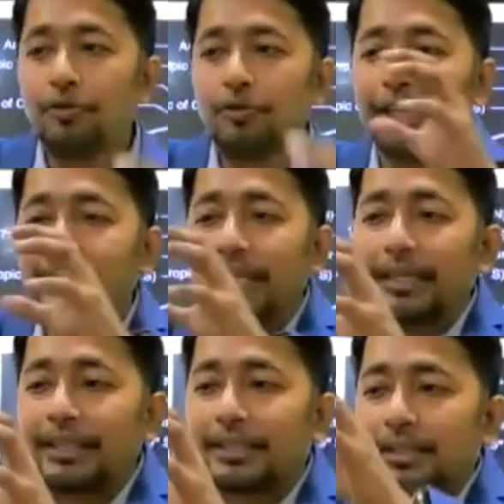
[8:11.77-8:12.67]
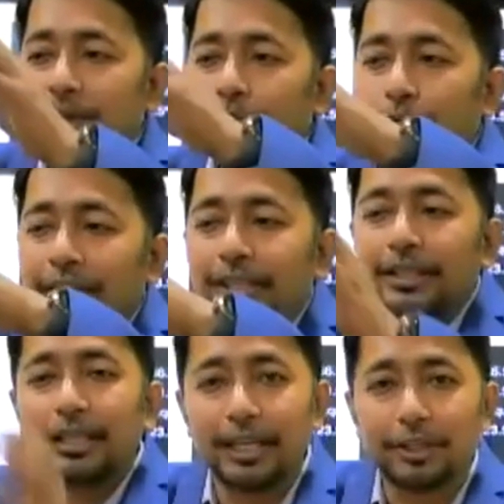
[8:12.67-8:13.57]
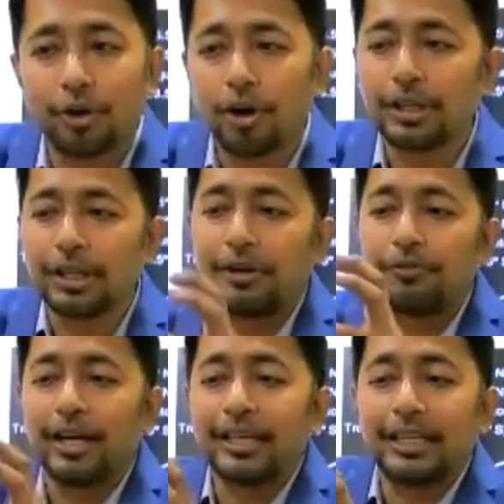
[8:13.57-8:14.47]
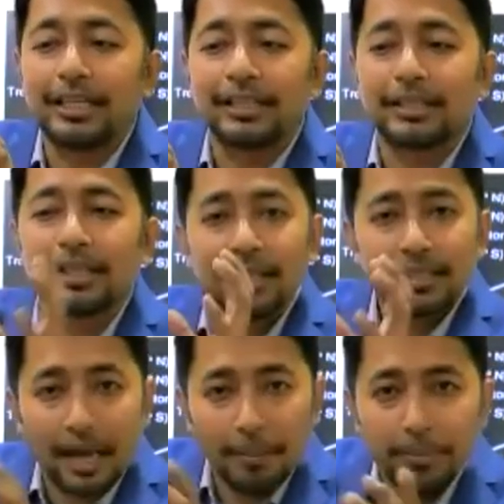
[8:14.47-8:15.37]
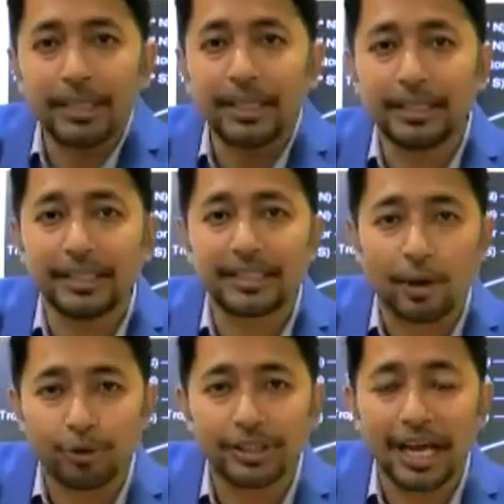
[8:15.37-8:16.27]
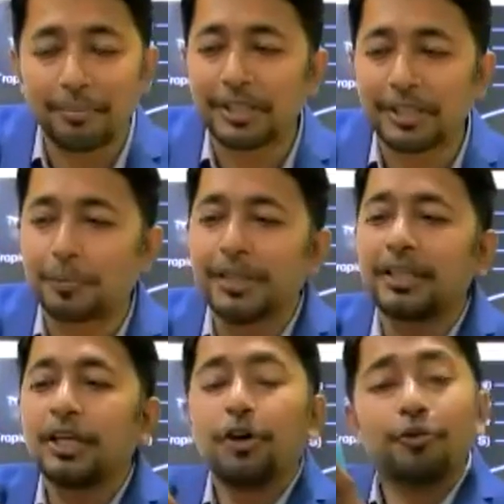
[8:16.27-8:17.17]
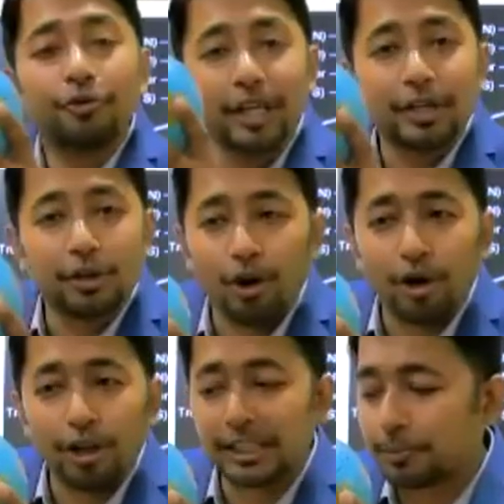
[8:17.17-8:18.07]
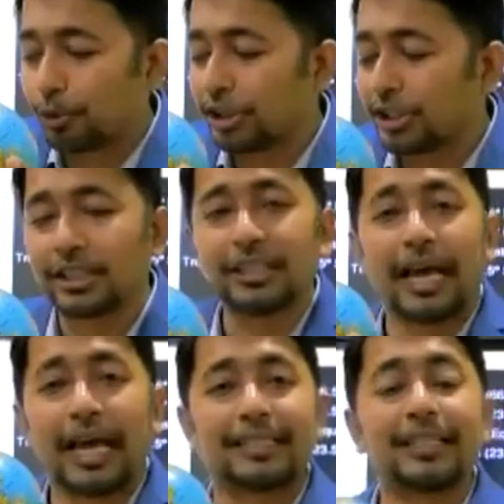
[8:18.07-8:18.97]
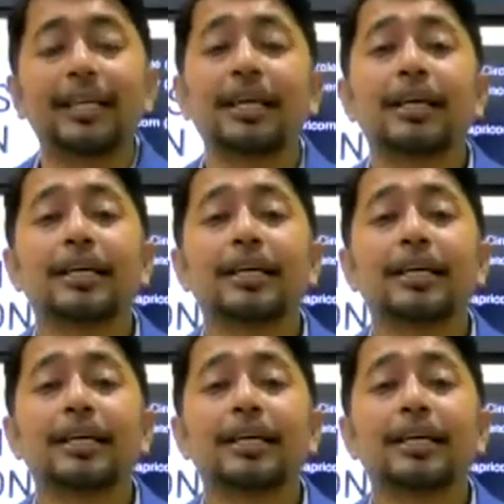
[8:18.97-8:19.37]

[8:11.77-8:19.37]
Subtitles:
when it is winter in north and when it is summer in the southern hemisphere, we call this position as the